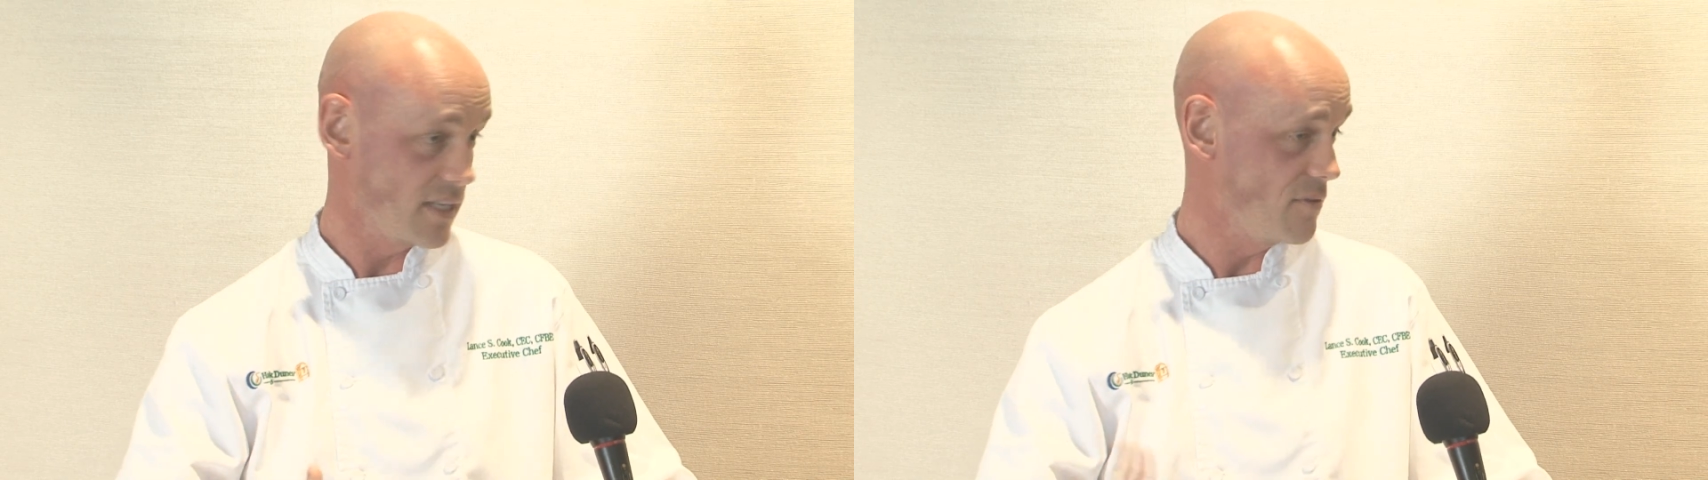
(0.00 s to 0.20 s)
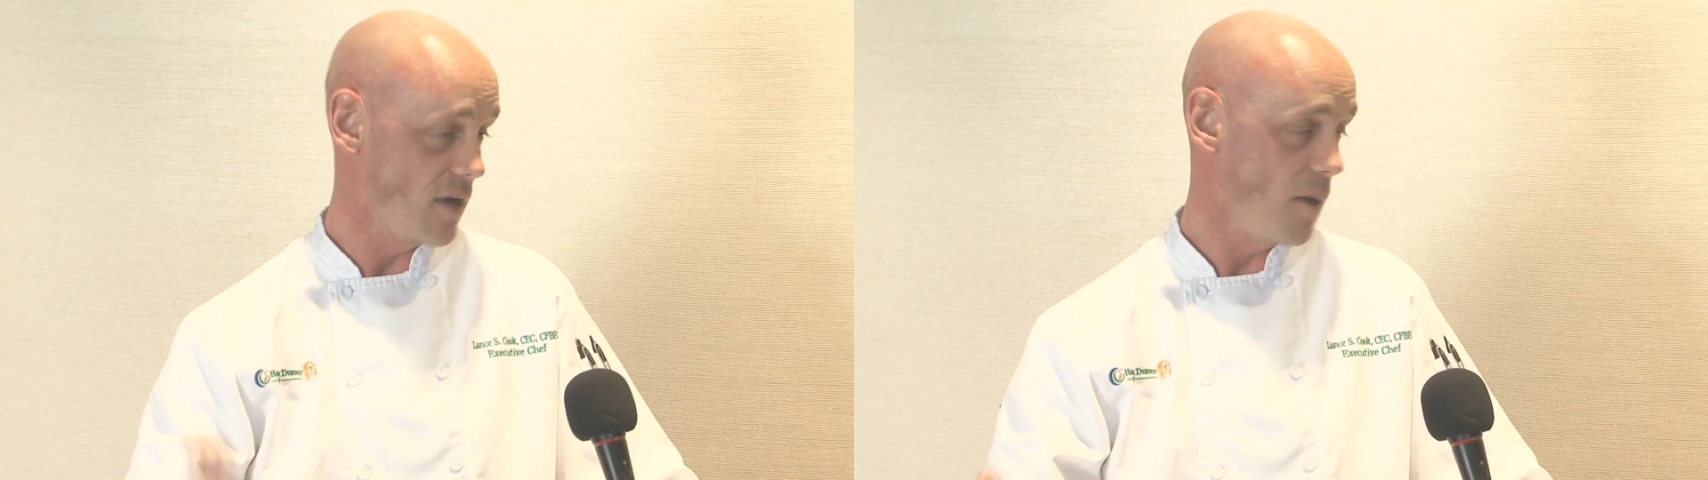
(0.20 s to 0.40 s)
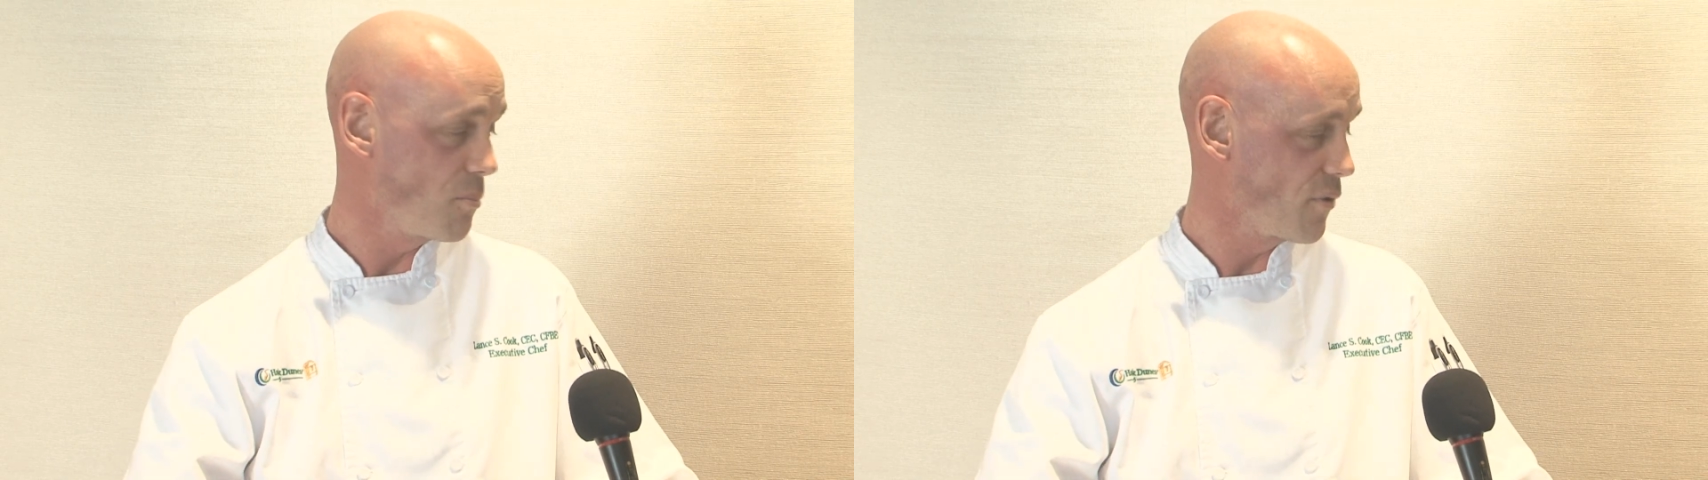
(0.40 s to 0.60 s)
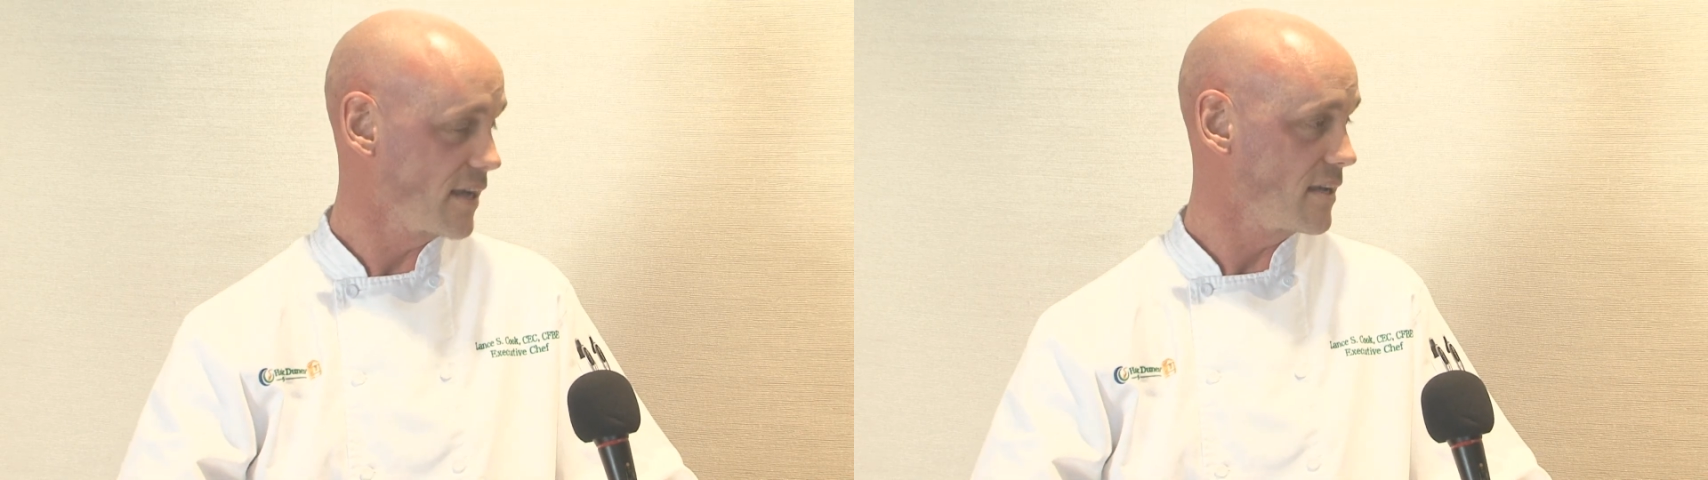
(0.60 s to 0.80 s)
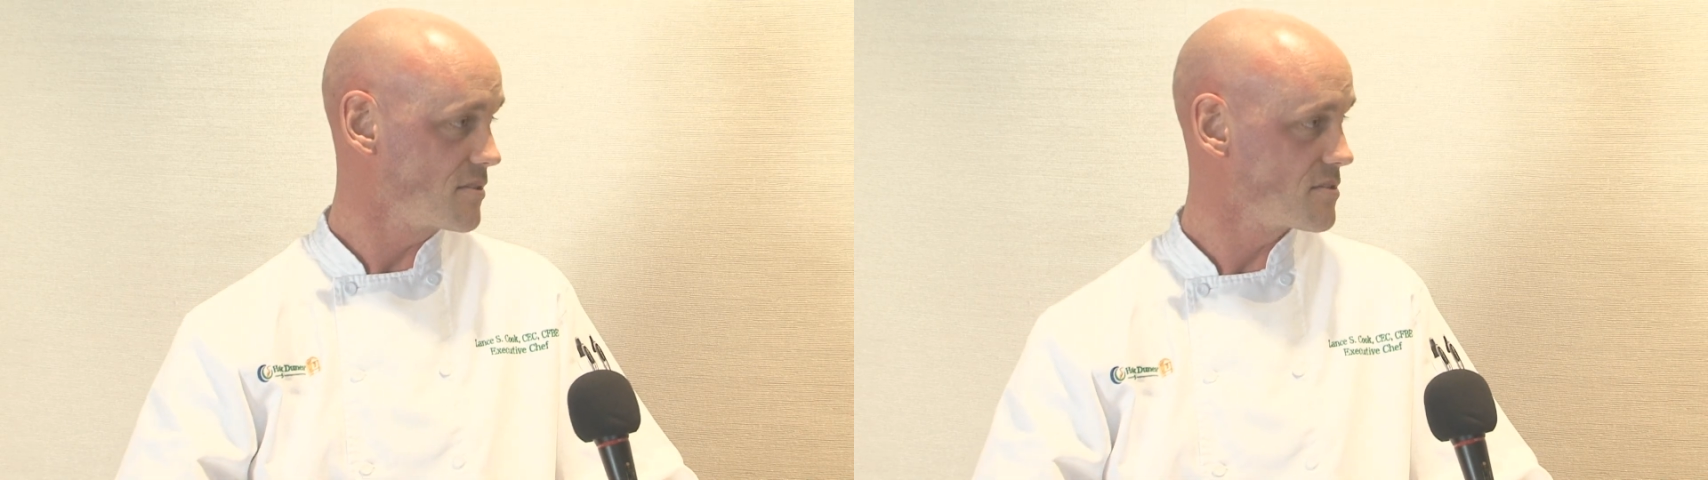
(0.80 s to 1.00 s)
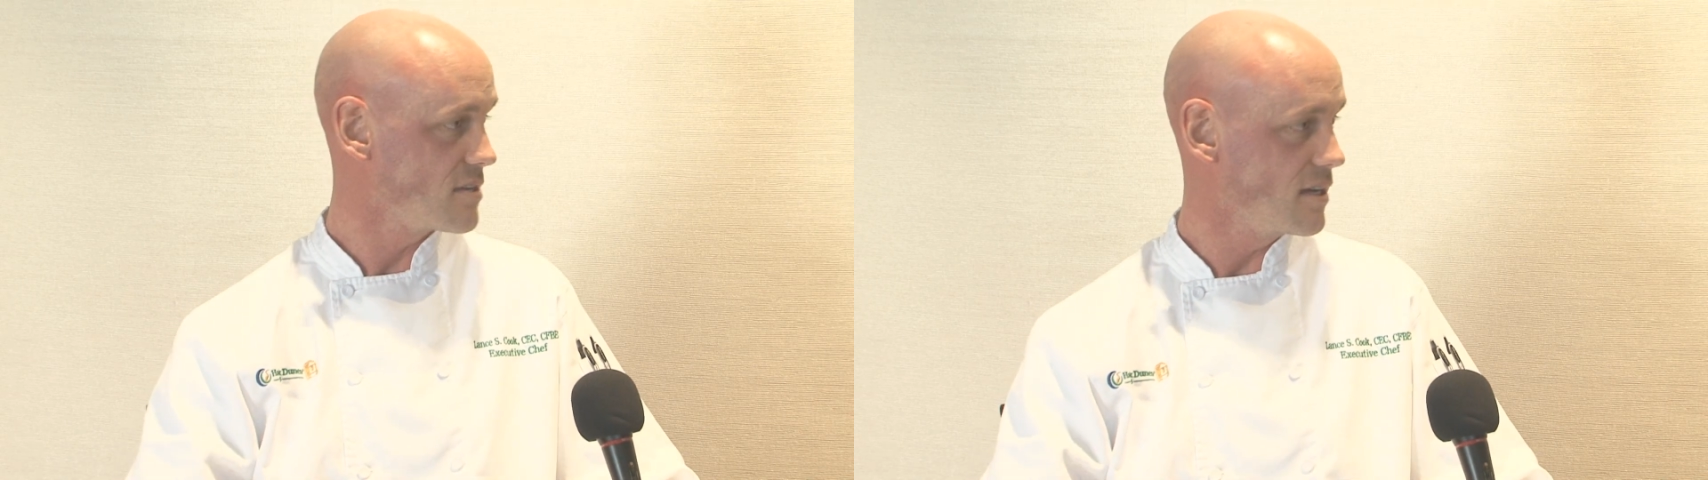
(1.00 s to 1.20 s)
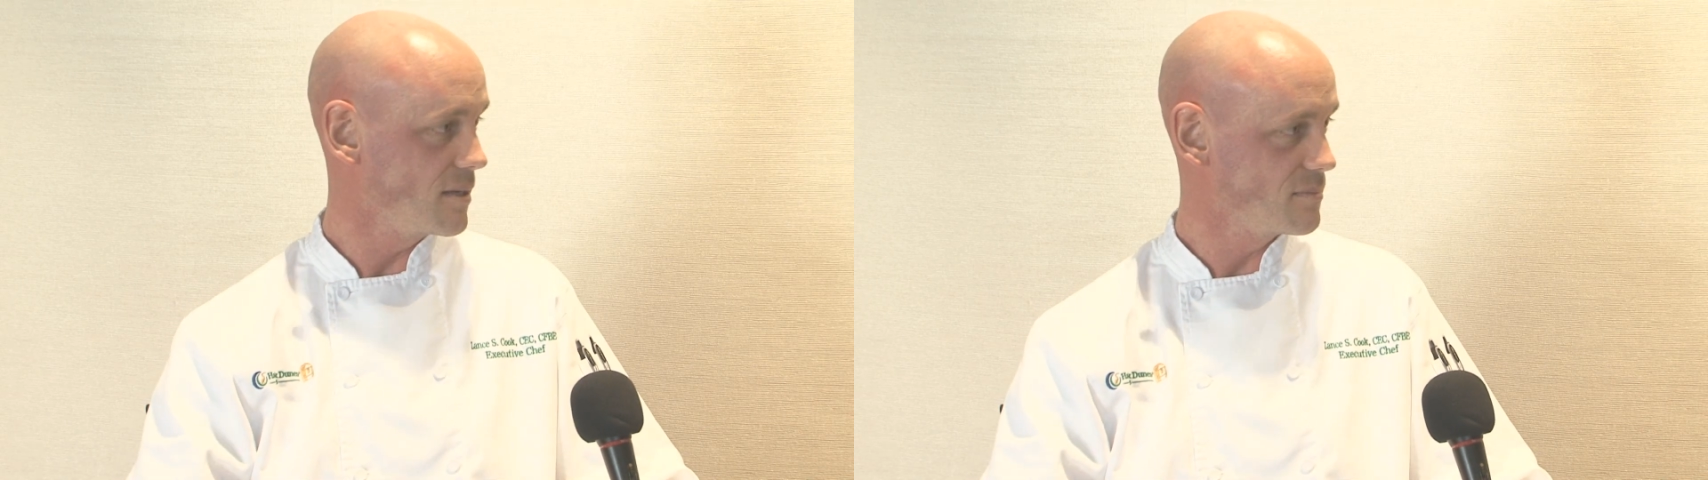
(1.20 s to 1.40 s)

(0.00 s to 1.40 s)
even upbringings,